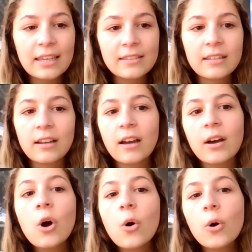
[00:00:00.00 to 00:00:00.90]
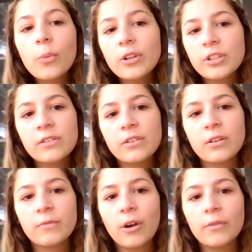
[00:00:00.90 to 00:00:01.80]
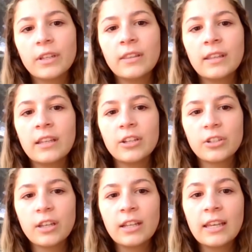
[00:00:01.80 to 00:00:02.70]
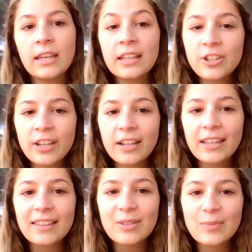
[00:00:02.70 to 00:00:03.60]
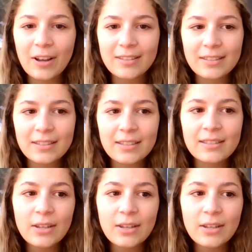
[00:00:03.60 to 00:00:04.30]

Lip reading: histolytica or what genes are involved in initiating these processes.